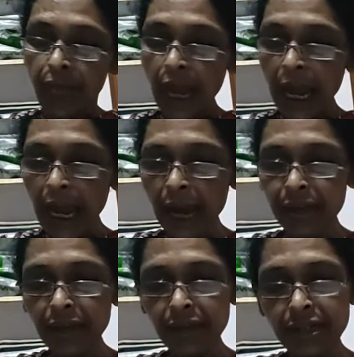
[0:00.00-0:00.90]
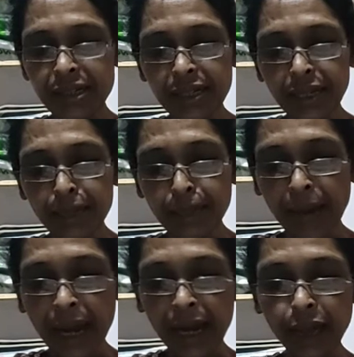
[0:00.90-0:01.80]
I have never seen a
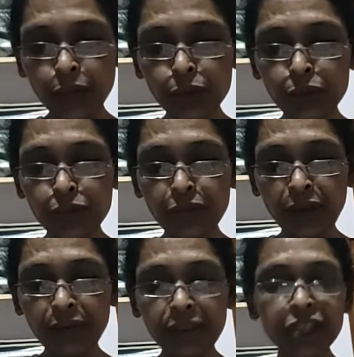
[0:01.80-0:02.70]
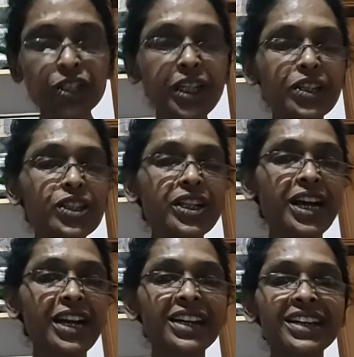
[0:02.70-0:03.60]
plant whose flowers change
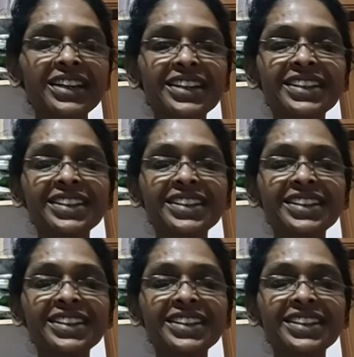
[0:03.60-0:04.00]
color.